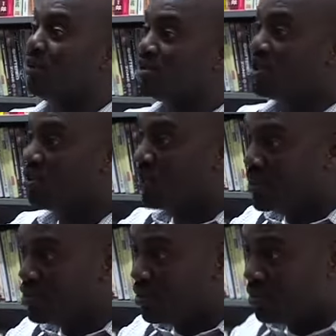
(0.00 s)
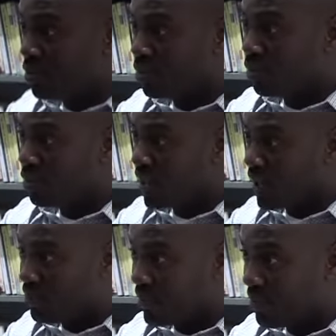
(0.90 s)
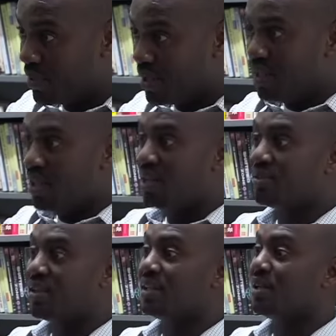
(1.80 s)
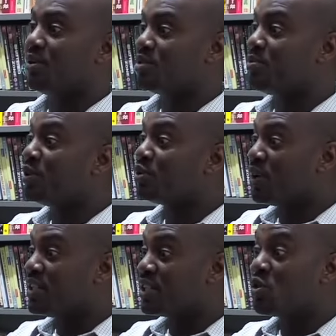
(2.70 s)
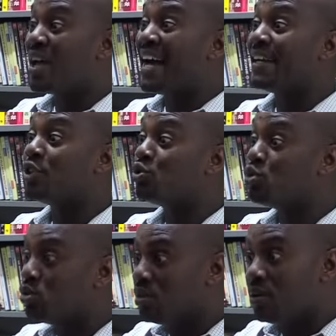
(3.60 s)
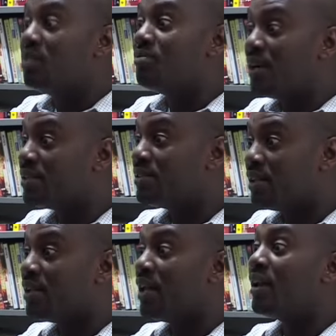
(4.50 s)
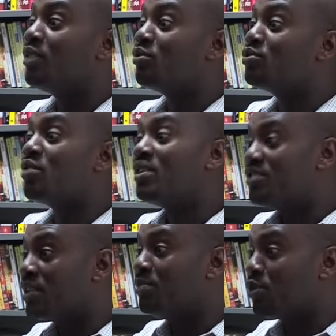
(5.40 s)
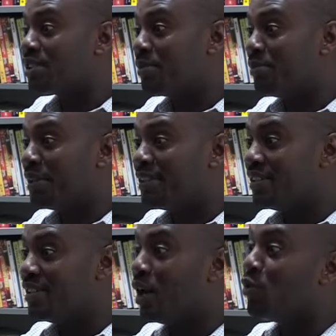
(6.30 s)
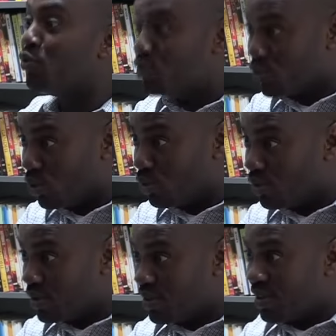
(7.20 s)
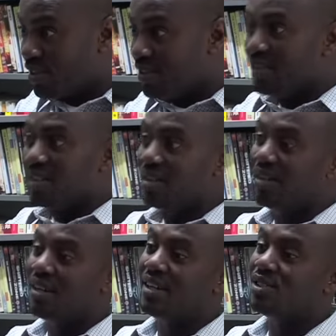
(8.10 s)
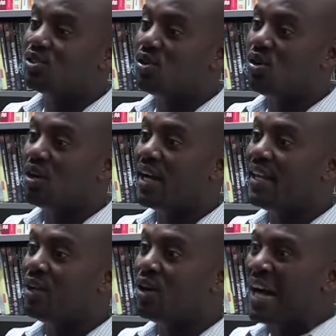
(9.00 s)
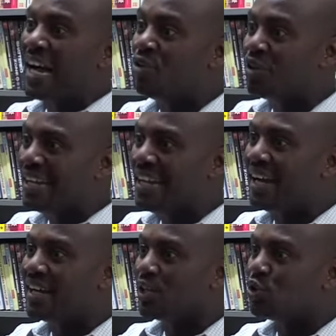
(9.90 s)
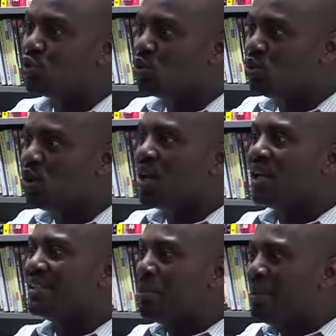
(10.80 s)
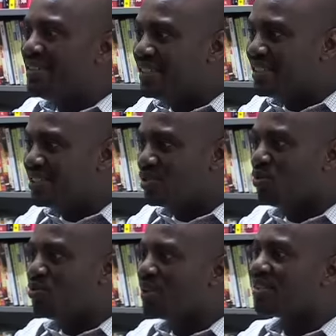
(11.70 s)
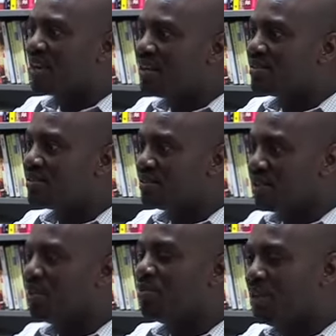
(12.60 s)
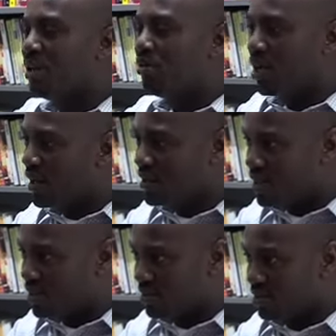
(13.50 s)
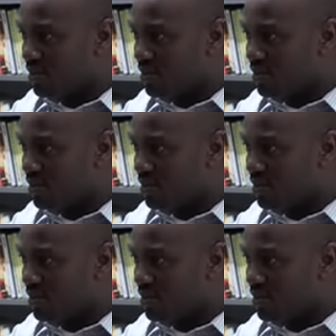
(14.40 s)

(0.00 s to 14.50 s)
was general manager of KFM. After that, I was political editor. So I understood, in fact, a director of strategy at the Monitor, but unofficial. So I had already understood the basics of what runs a media organization.